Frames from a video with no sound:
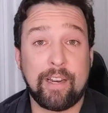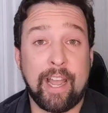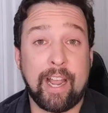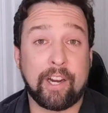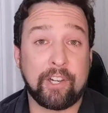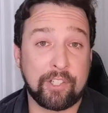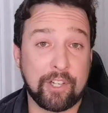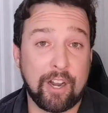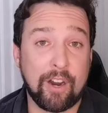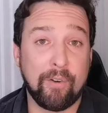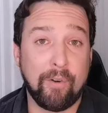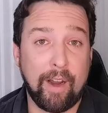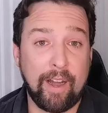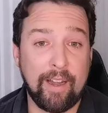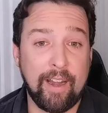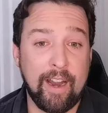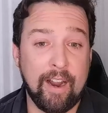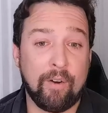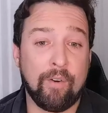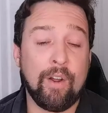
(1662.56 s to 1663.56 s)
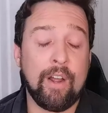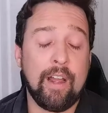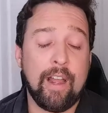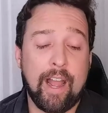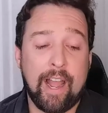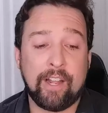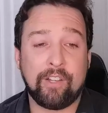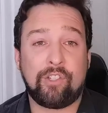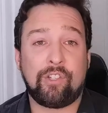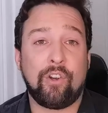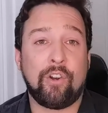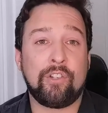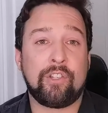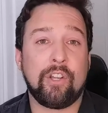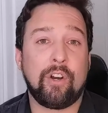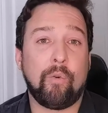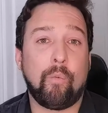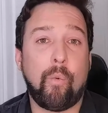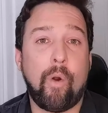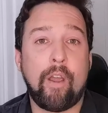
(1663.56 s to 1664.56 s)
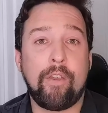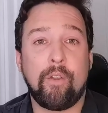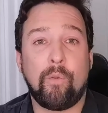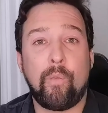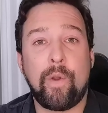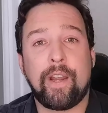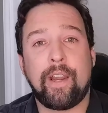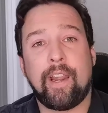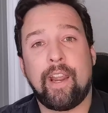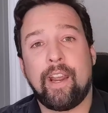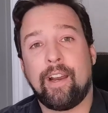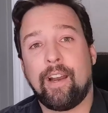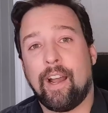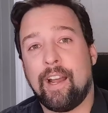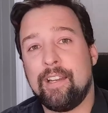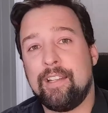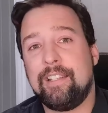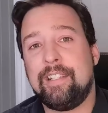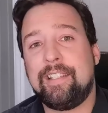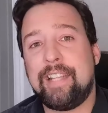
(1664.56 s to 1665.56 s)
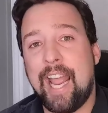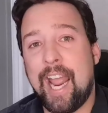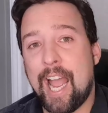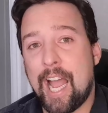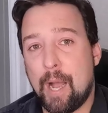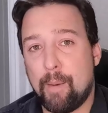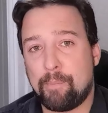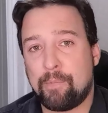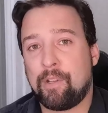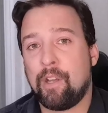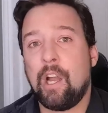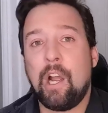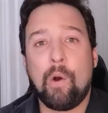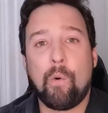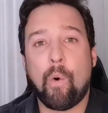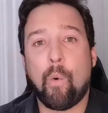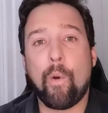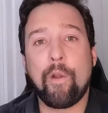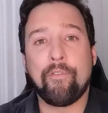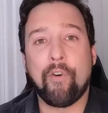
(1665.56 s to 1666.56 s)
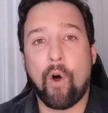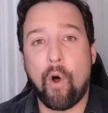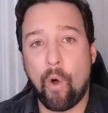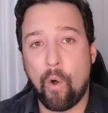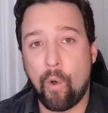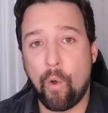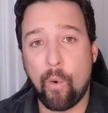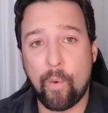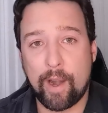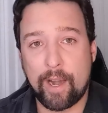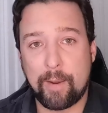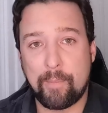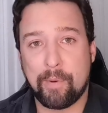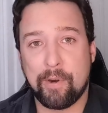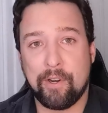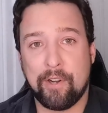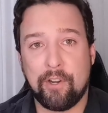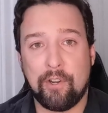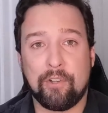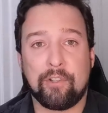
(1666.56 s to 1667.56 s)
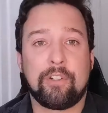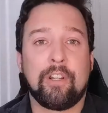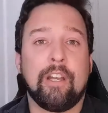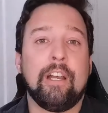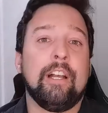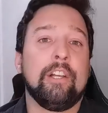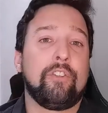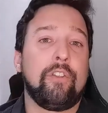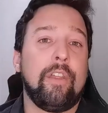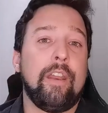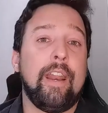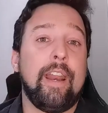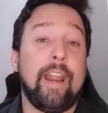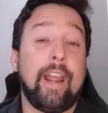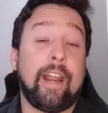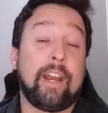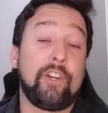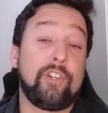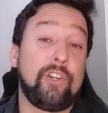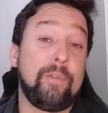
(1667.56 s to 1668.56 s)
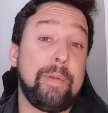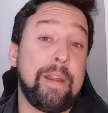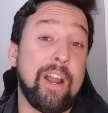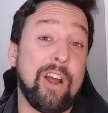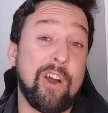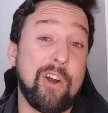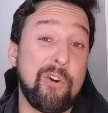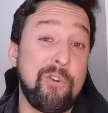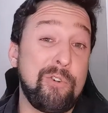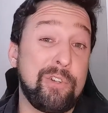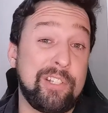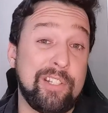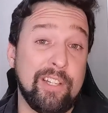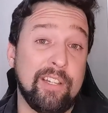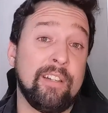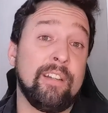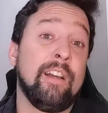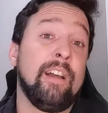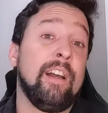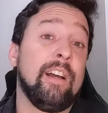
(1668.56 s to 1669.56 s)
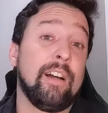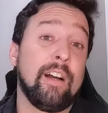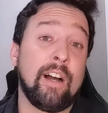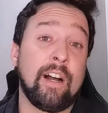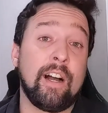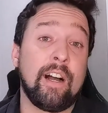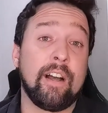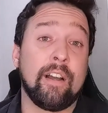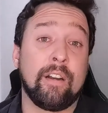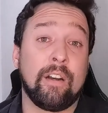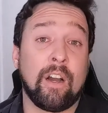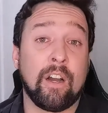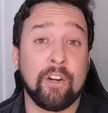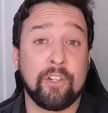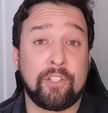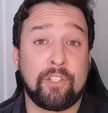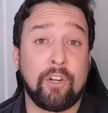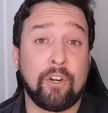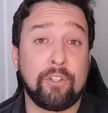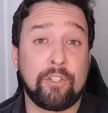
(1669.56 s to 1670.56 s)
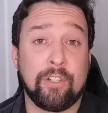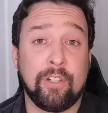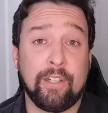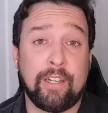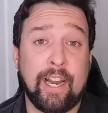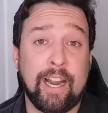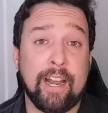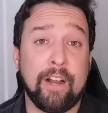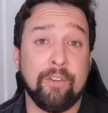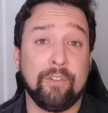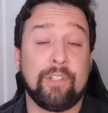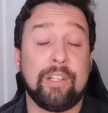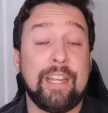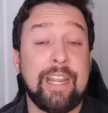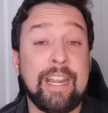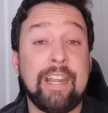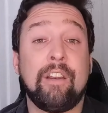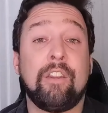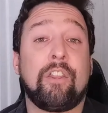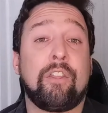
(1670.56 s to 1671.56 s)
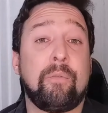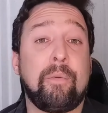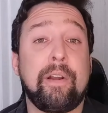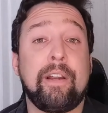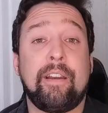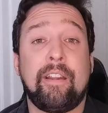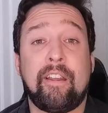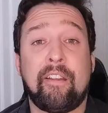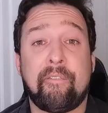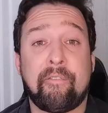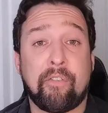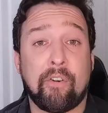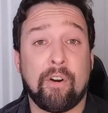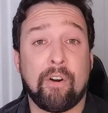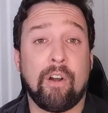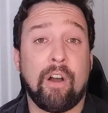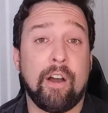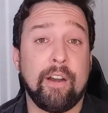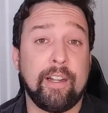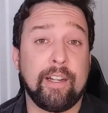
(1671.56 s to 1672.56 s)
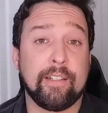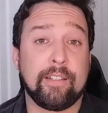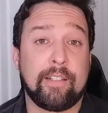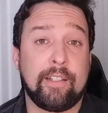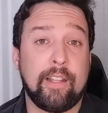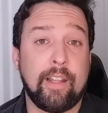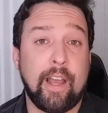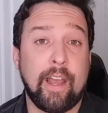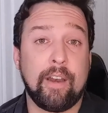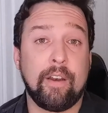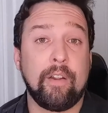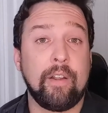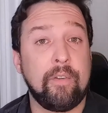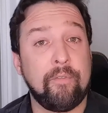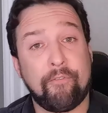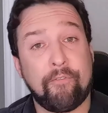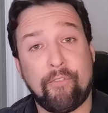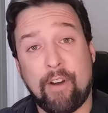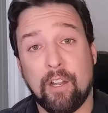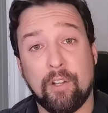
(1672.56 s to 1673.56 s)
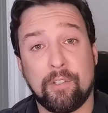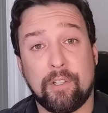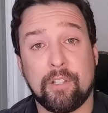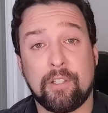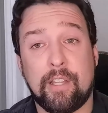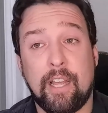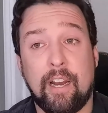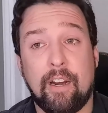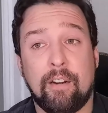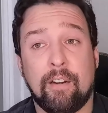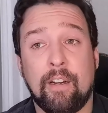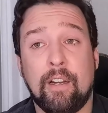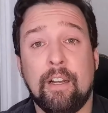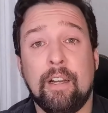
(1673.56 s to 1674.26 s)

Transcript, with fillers: XR right now. And so is there a way that we can adapt what we've already produced so that it actually should be hosted on our social accounts in 3D for our audience that follows us there?